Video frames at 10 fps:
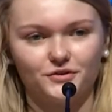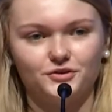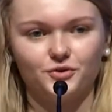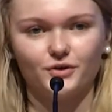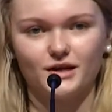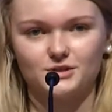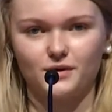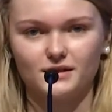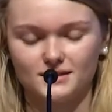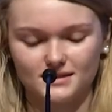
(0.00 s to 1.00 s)
at the door as
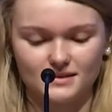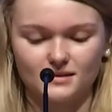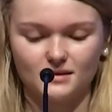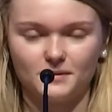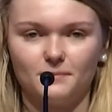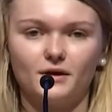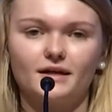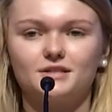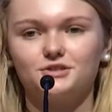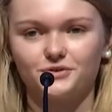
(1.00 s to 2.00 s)
well as the people
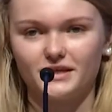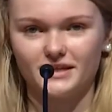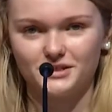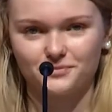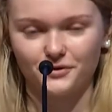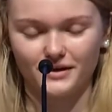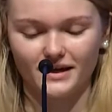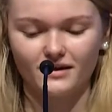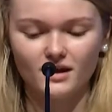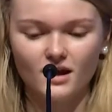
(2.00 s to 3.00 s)
I get to greet each morning.